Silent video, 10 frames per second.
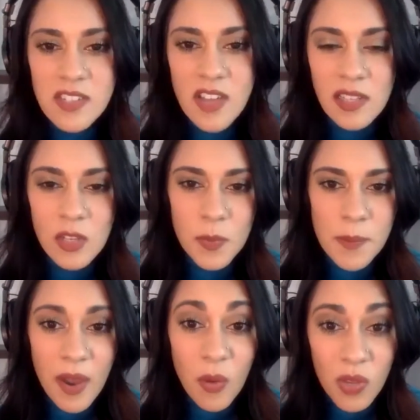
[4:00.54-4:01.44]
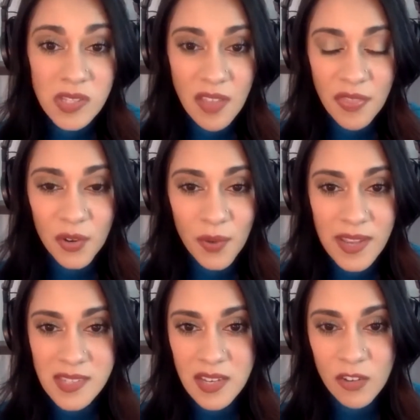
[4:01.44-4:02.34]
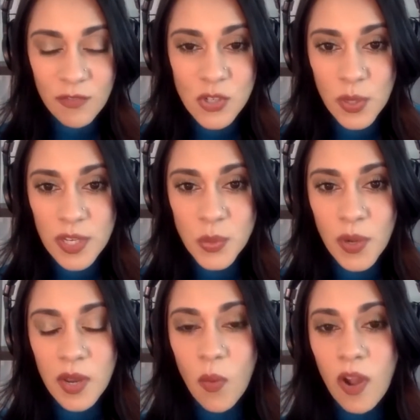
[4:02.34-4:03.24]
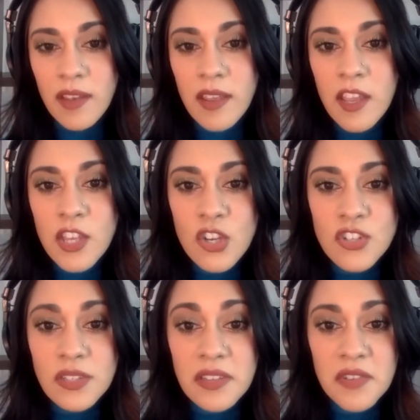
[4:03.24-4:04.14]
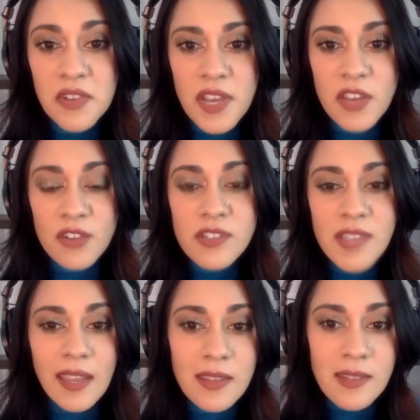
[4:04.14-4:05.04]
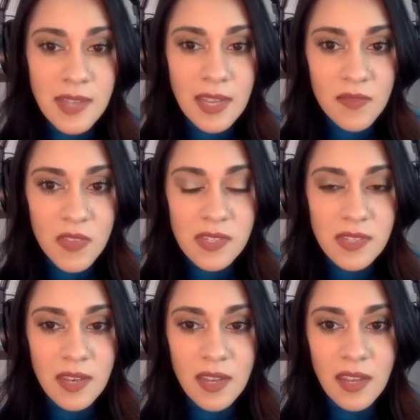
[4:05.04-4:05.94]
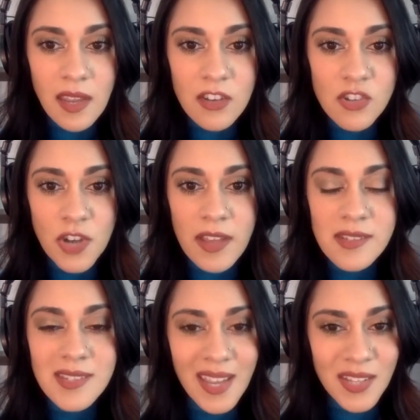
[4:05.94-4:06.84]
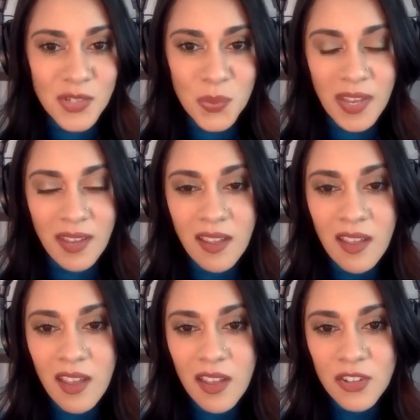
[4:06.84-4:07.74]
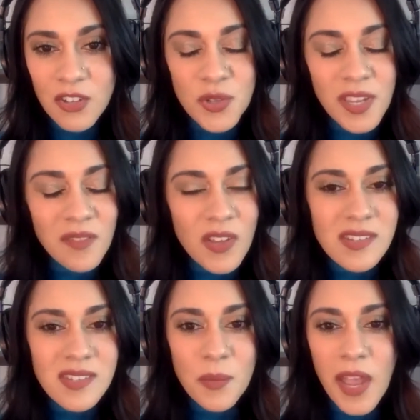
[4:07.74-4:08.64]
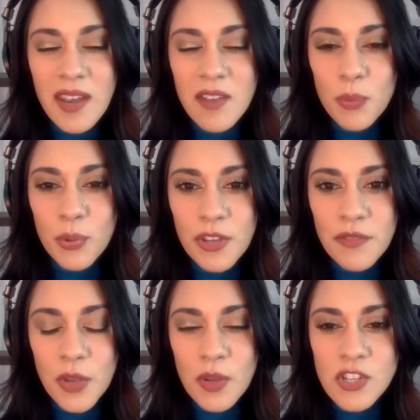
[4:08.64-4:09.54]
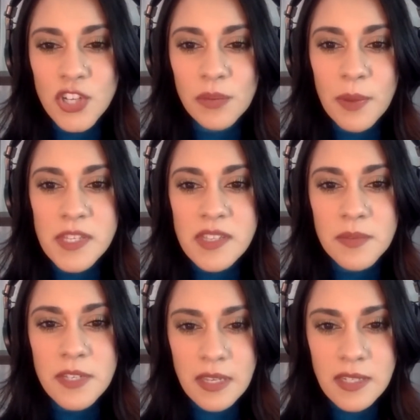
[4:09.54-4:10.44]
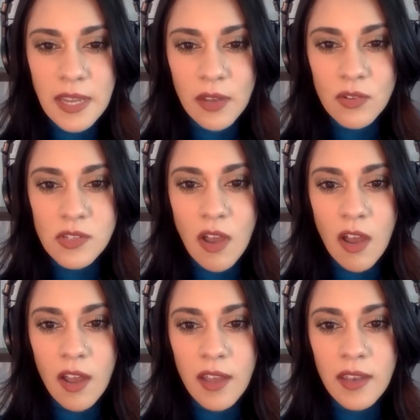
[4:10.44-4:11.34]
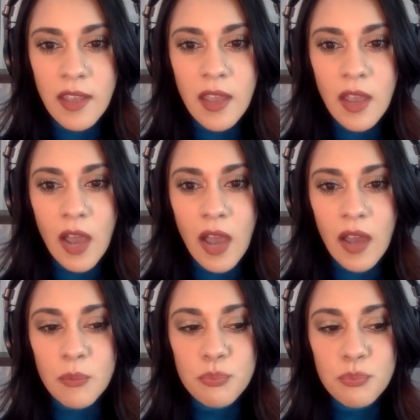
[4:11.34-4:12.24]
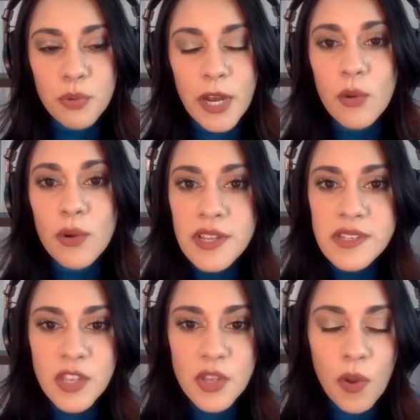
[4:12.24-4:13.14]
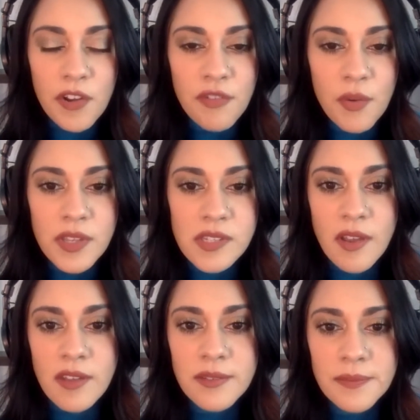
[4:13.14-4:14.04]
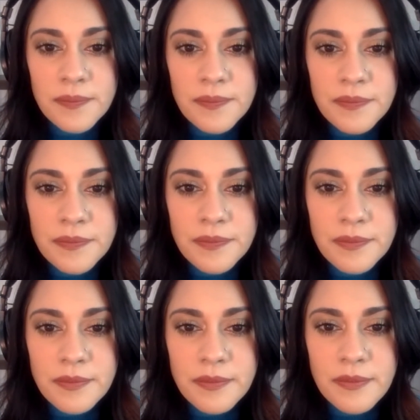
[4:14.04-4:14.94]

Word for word: talk a little bit about what's on the horizon here for 2021. You're delivering your second State of the City address next week. Could you give us some kind of a preview and share maybe some details on uh, priorities that you want to focus on? I'll